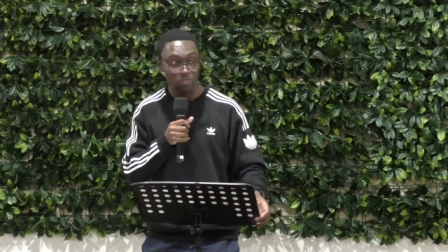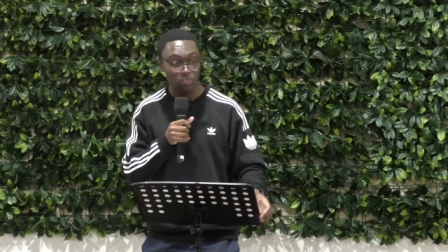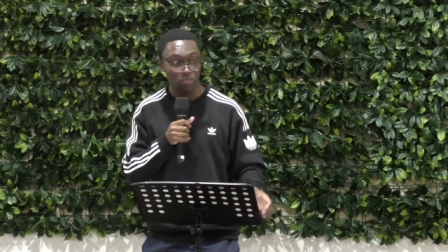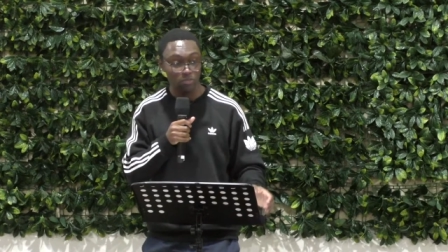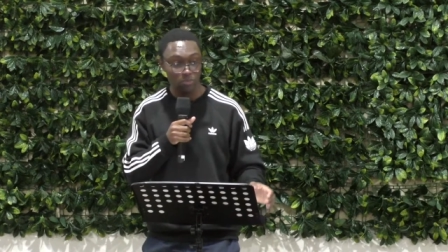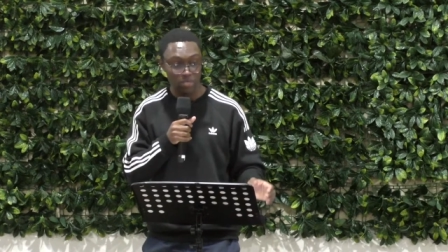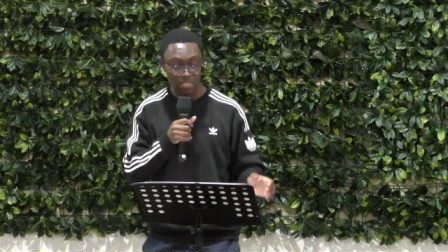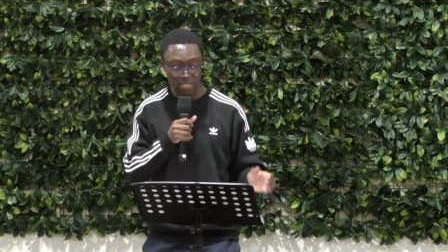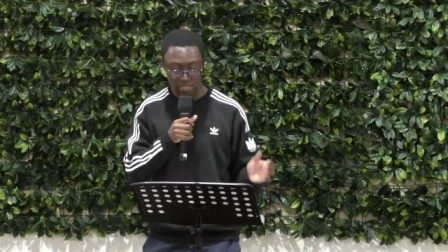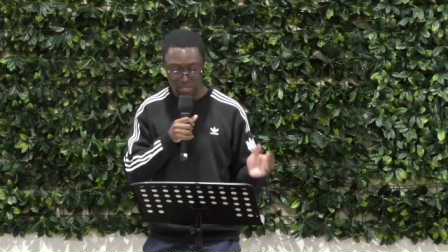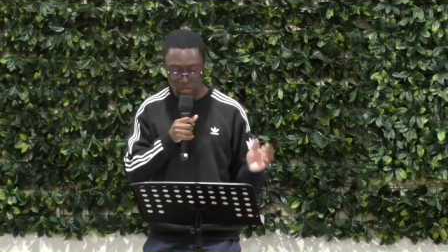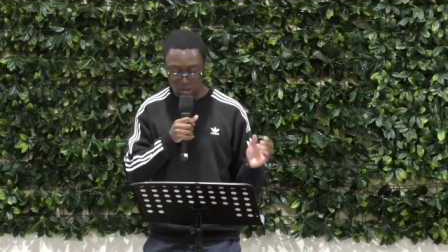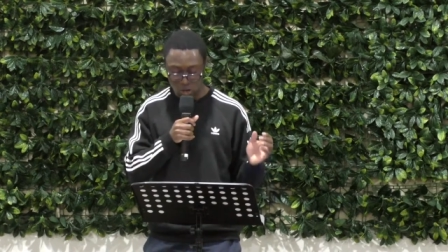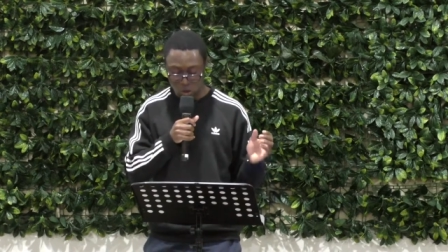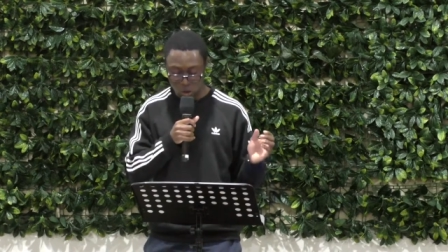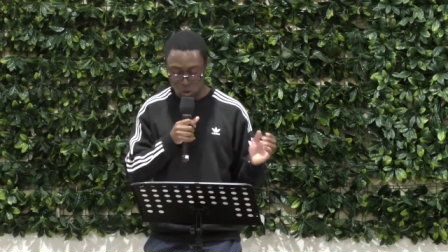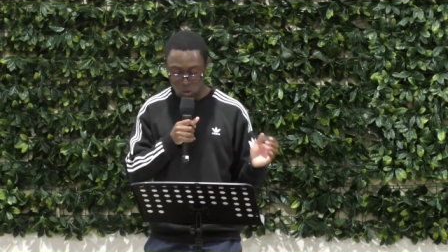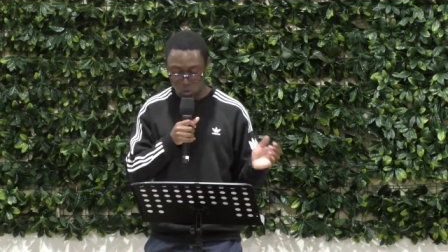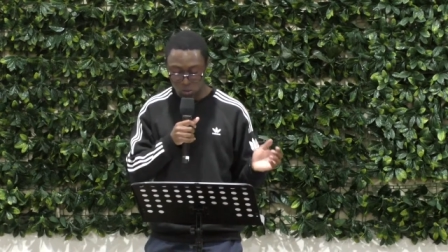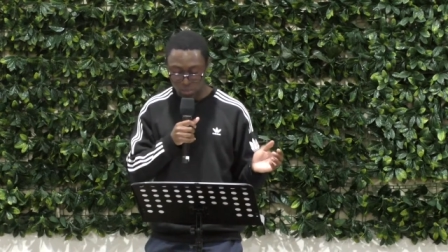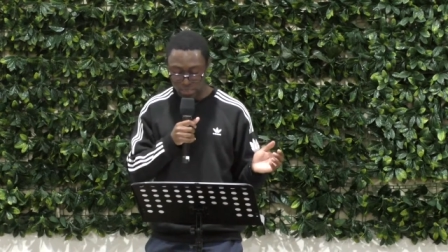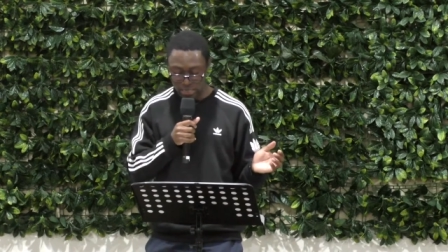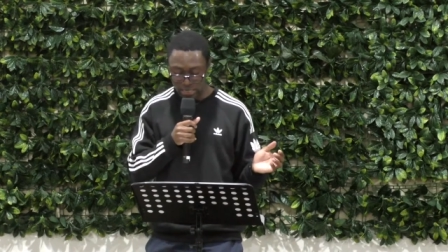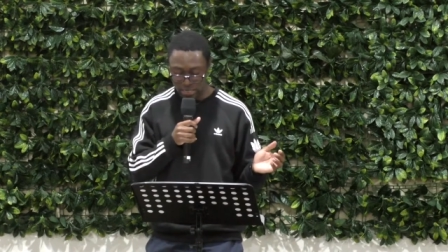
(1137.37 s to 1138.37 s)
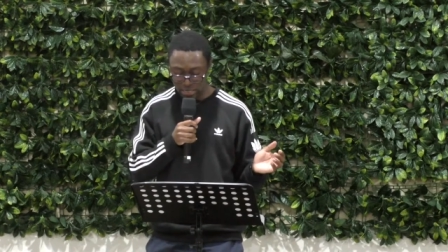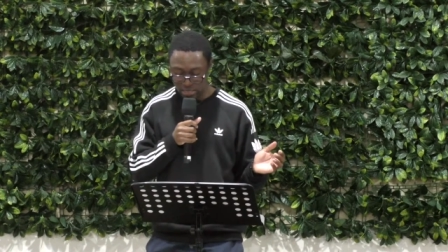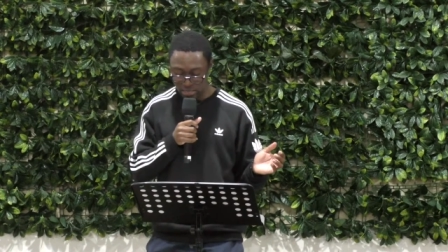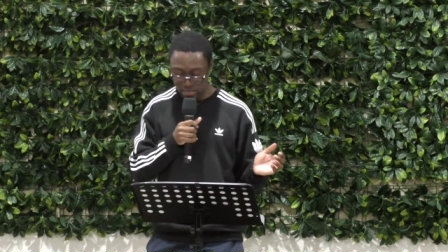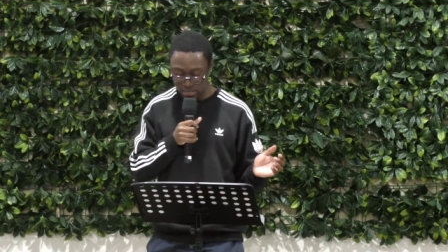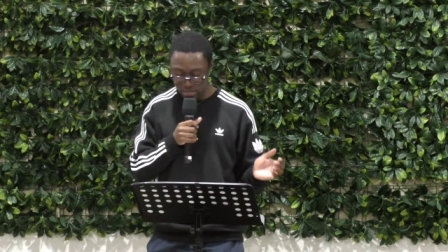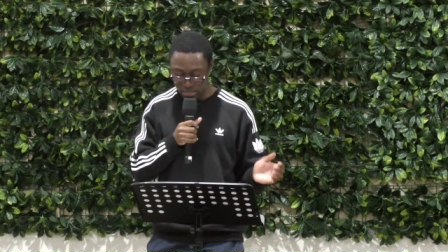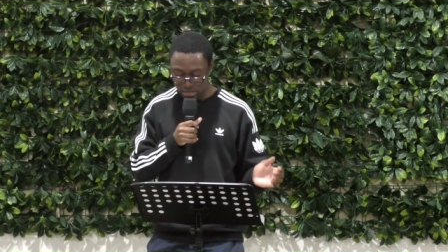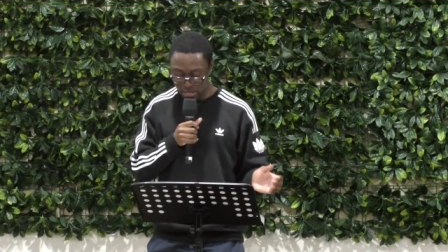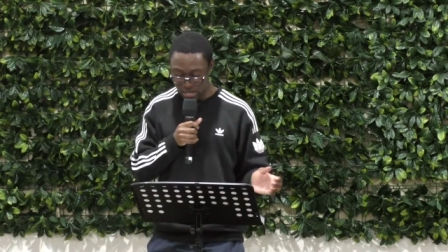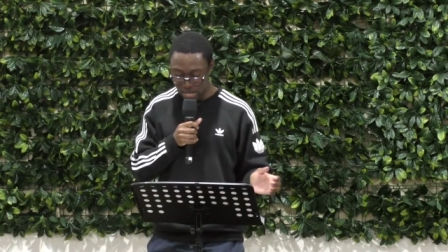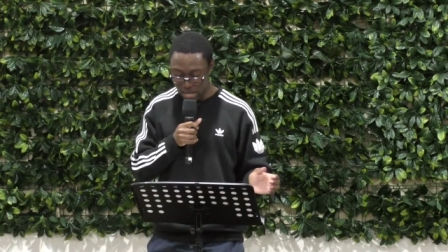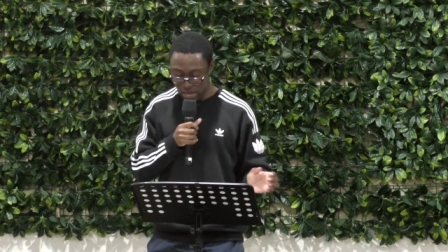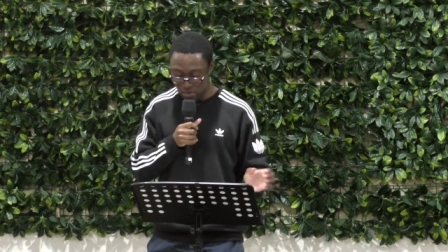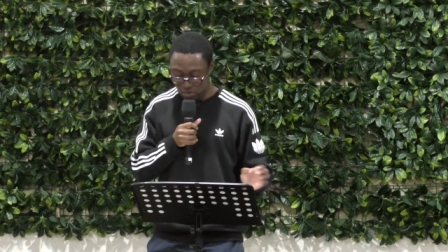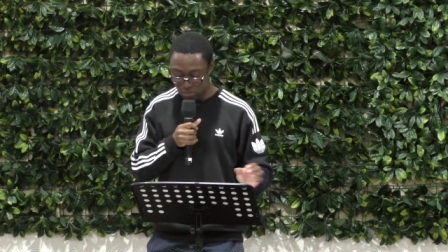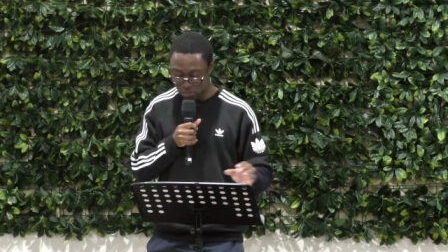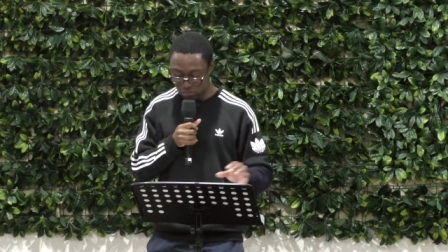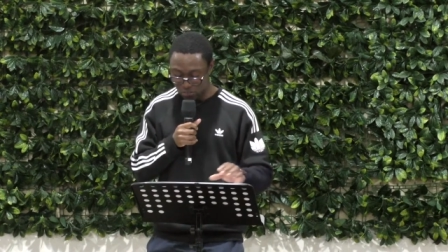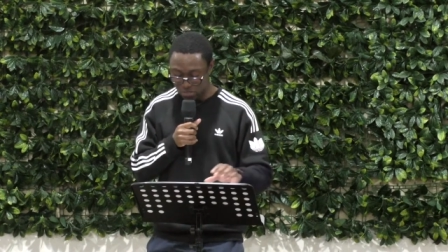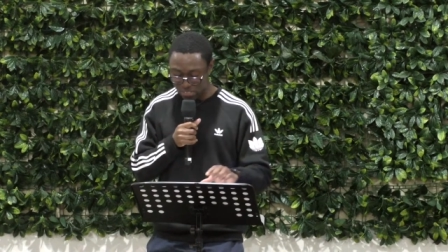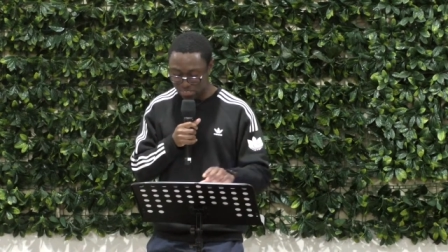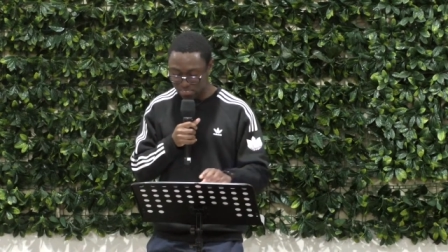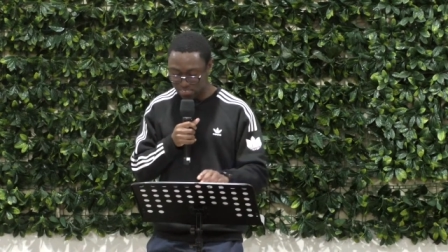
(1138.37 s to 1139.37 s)
would be holy,
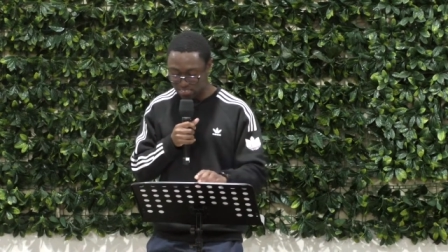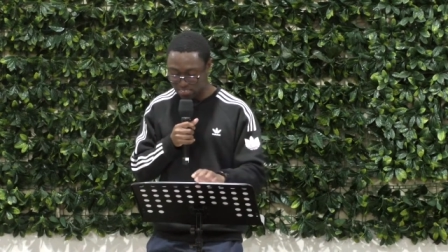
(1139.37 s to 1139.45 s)
which means